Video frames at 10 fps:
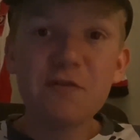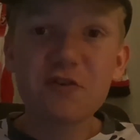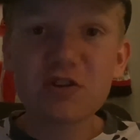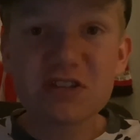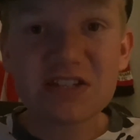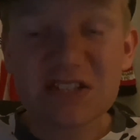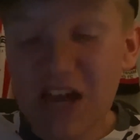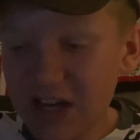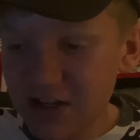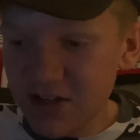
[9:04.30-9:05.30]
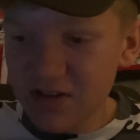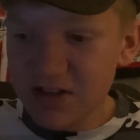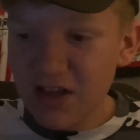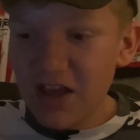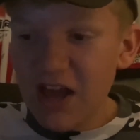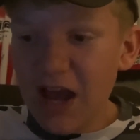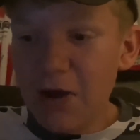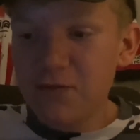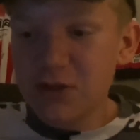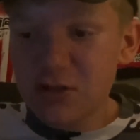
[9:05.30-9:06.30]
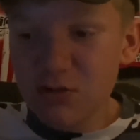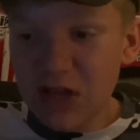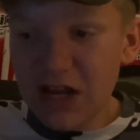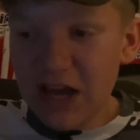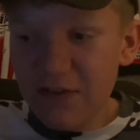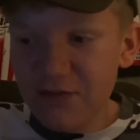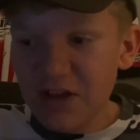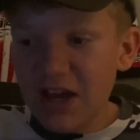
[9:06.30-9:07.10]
on to 2nd, out of the 2 that are left,